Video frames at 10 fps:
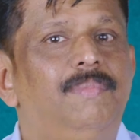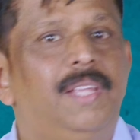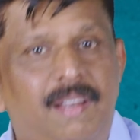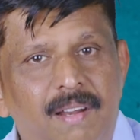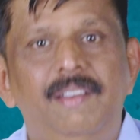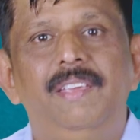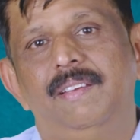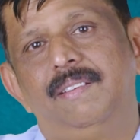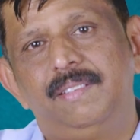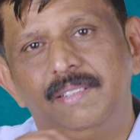The
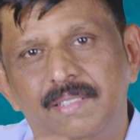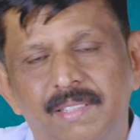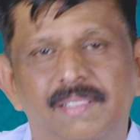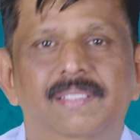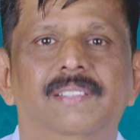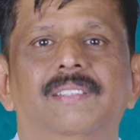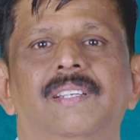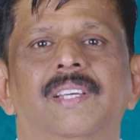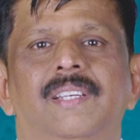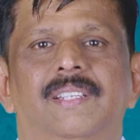learning,
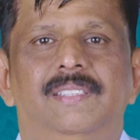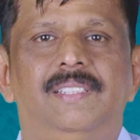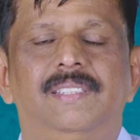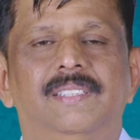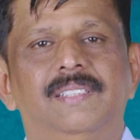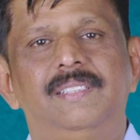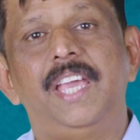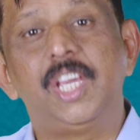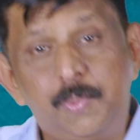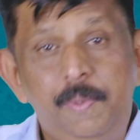the
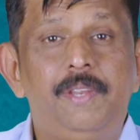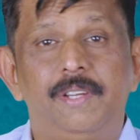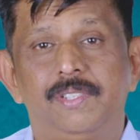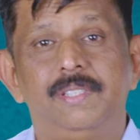experience,